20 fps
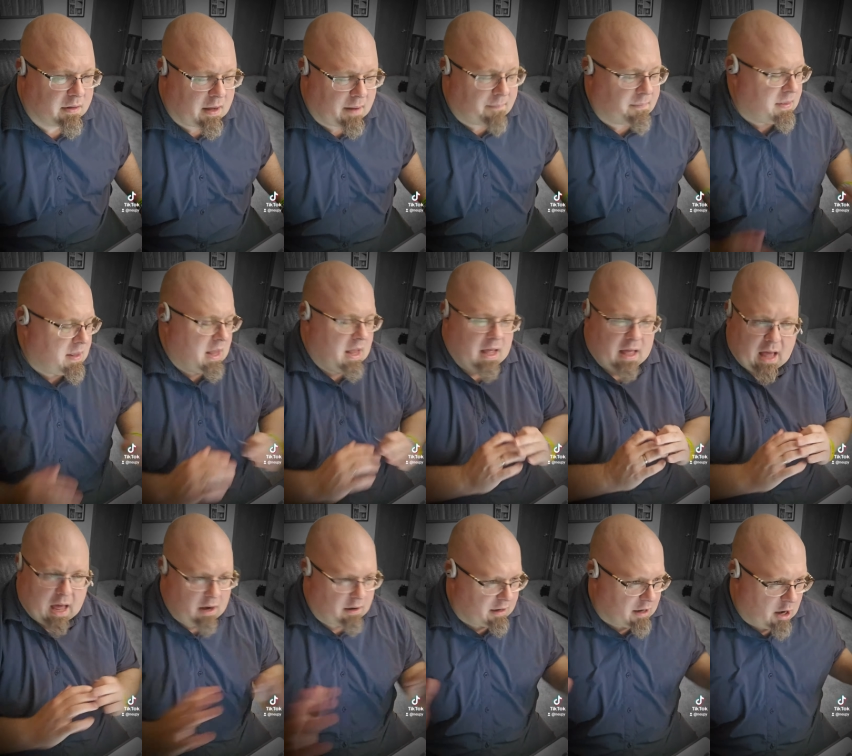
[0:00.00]
Okay?
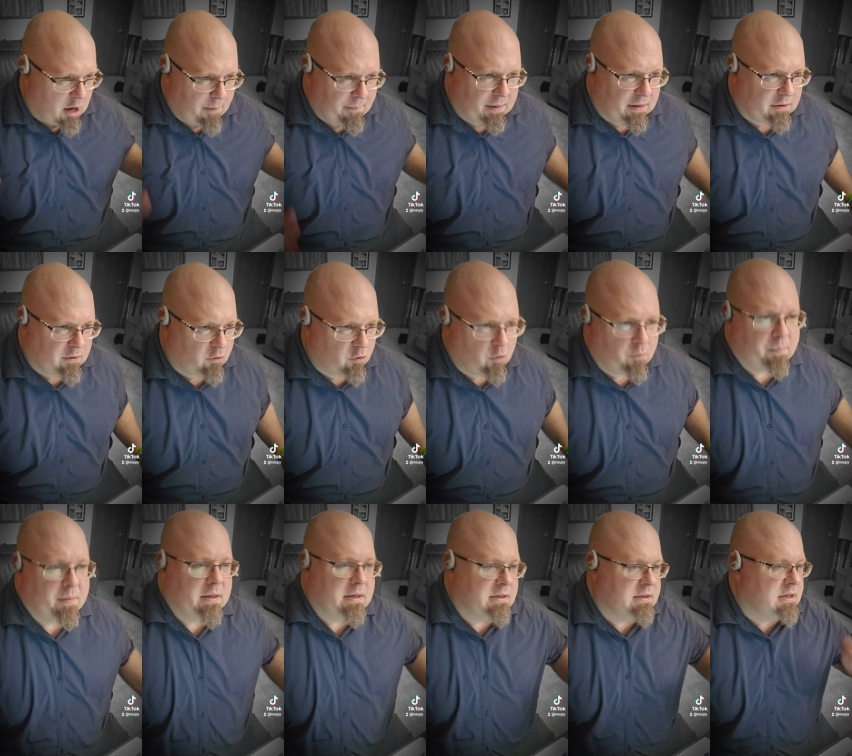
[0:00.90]
I don't care how big the
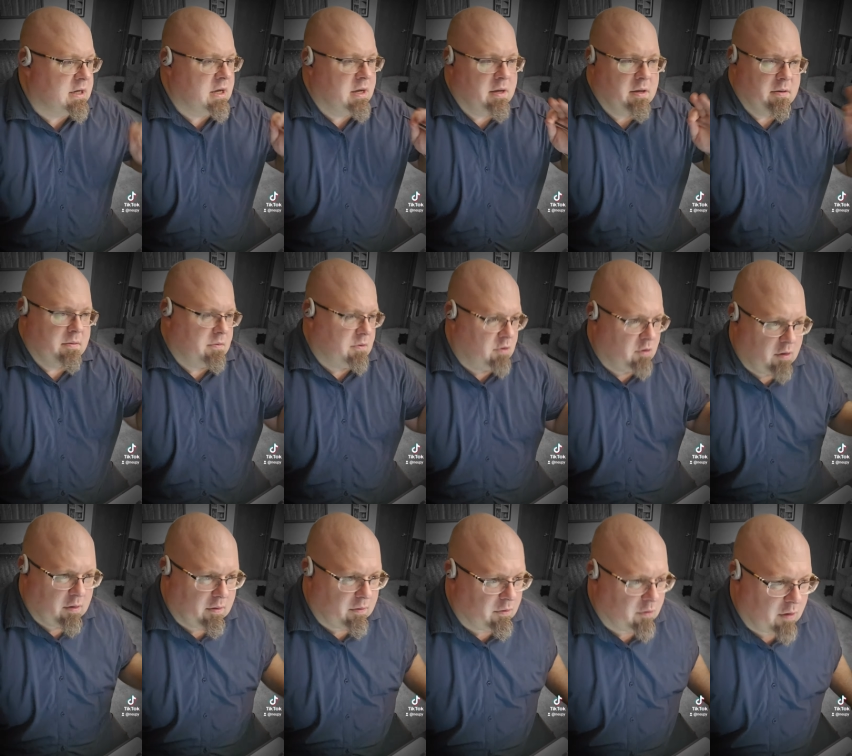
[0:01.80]
group is,
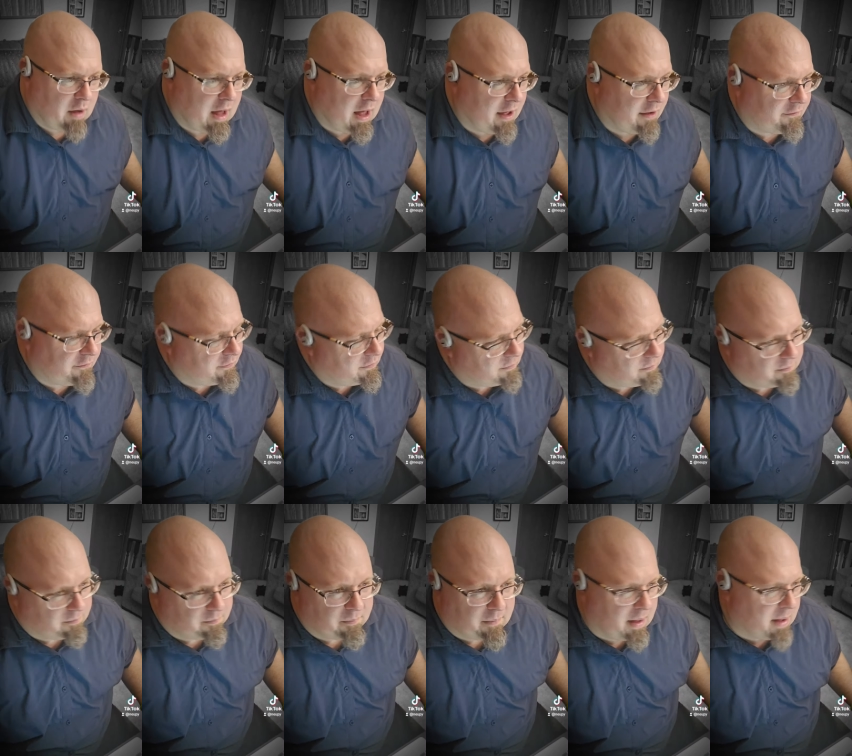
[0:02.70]
you'll you'll have
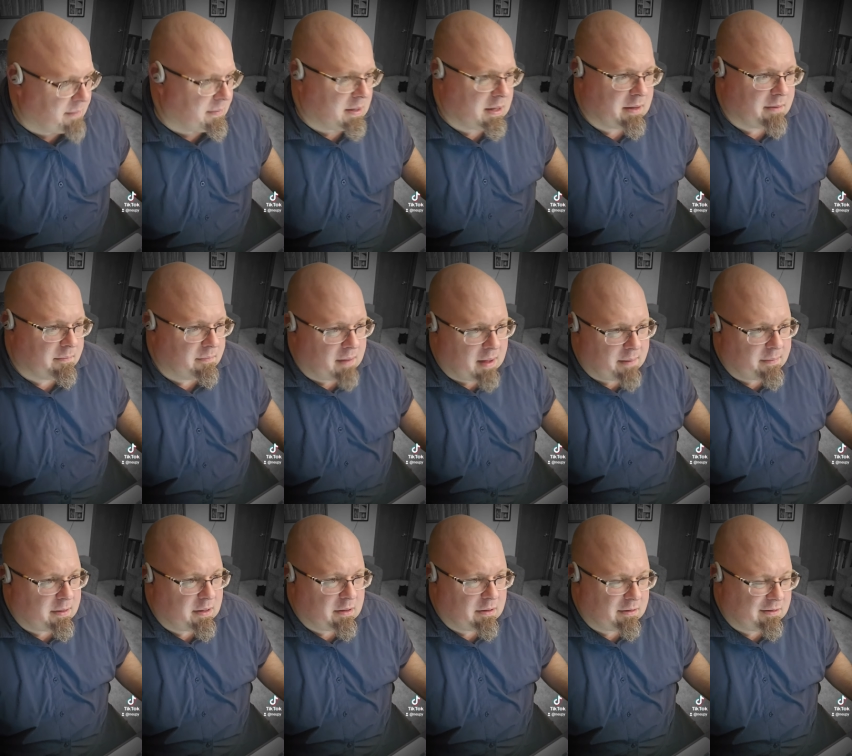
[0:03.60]
maybe
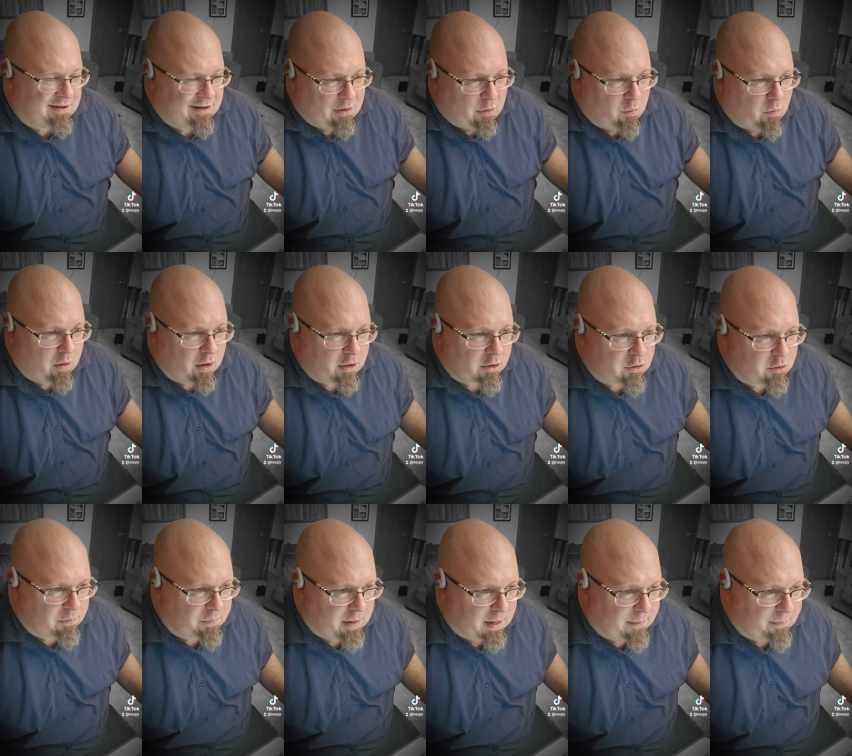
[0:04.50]
maybe you know one or
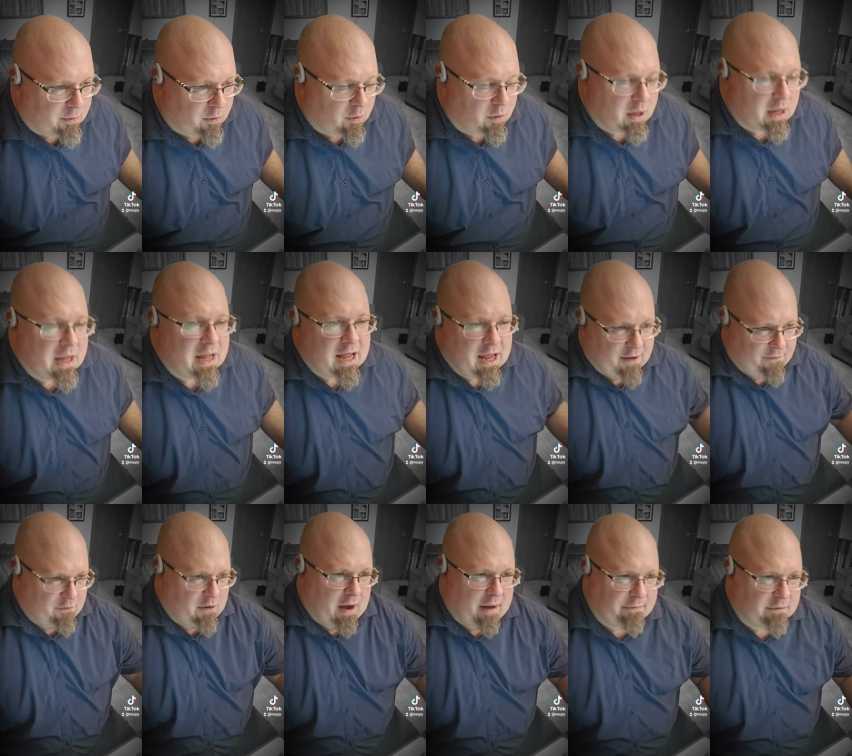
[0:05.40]
two people
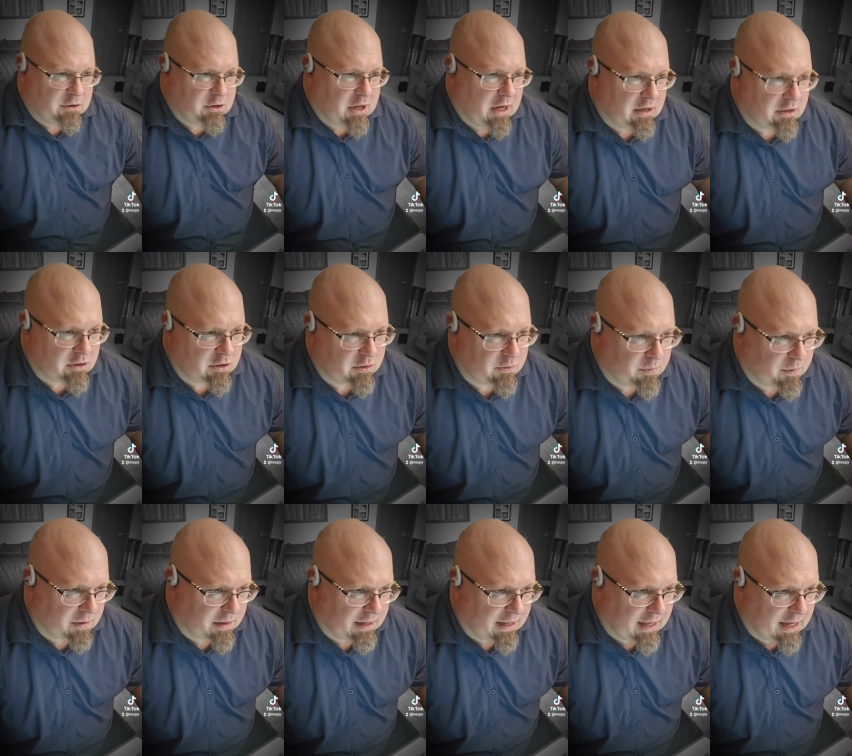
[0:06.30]
if you're having challenges
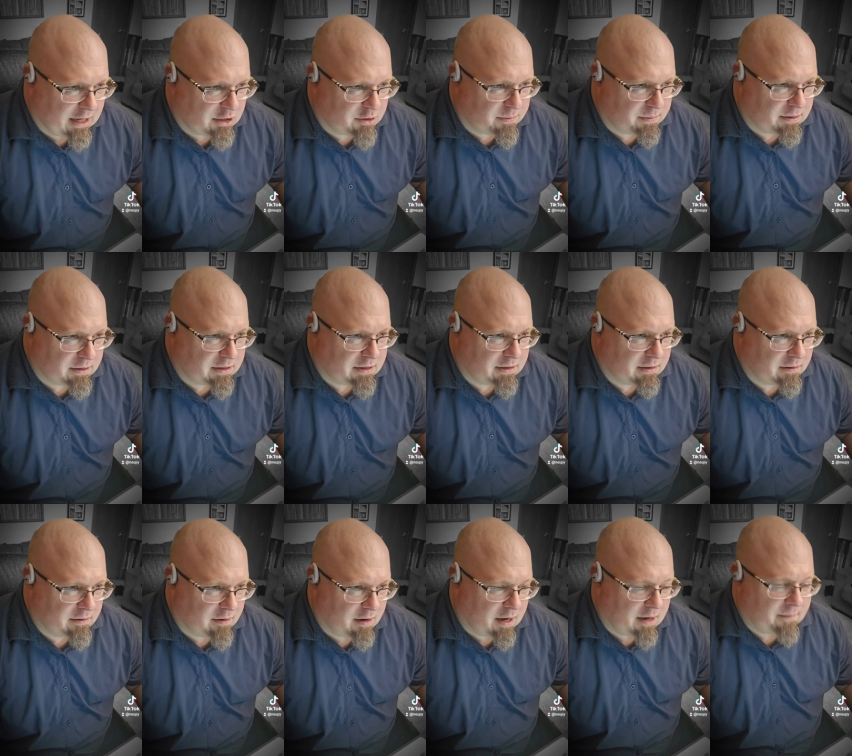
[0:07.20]
with engagements,
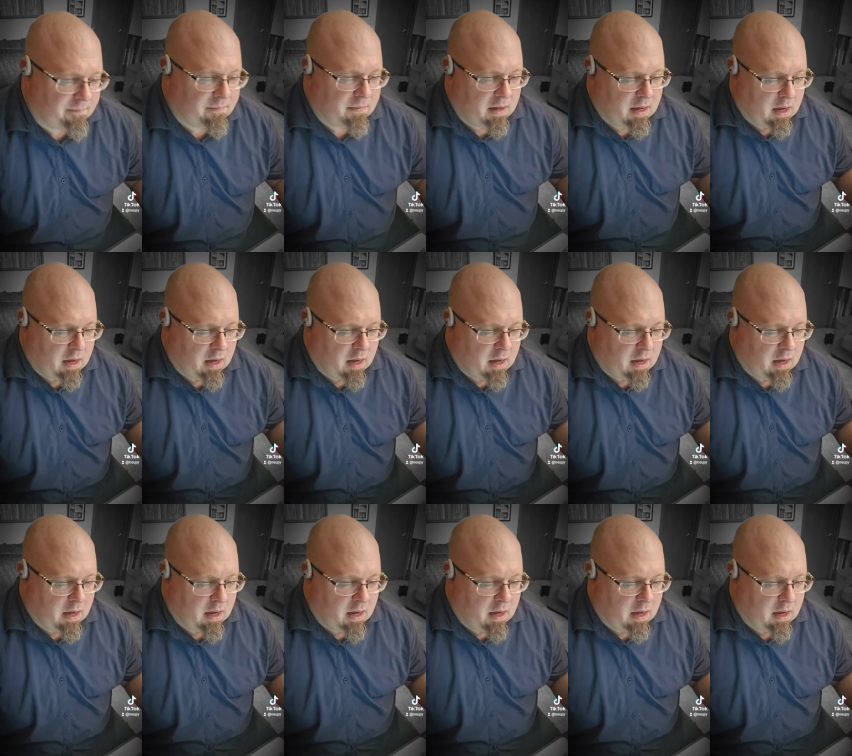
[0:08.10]
right?